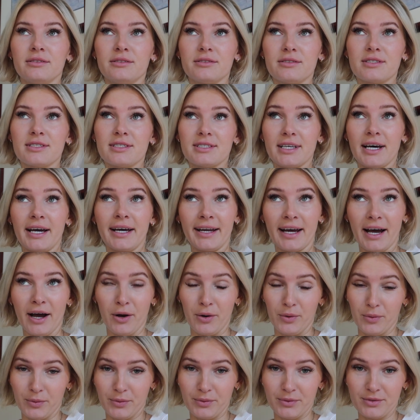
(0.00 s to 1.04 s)
slide
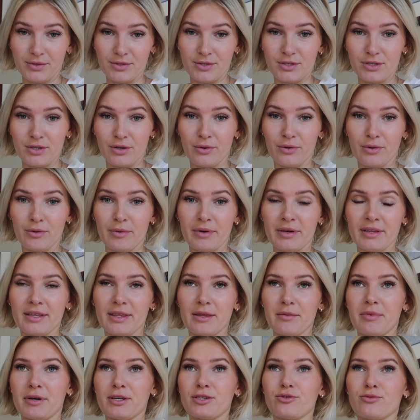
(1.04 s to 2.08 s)
out. So the way that
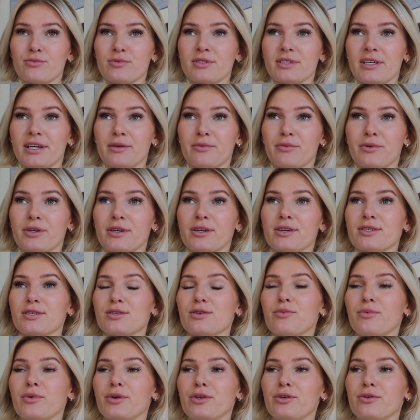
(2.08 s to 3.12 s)
the bedroom slide
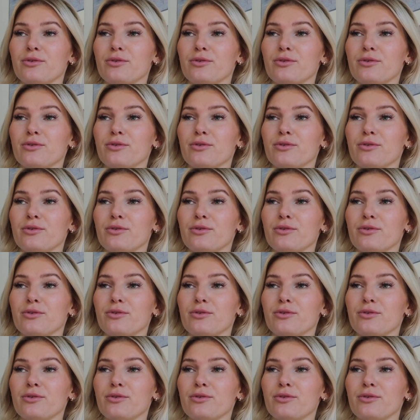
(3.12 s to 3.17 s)
works, when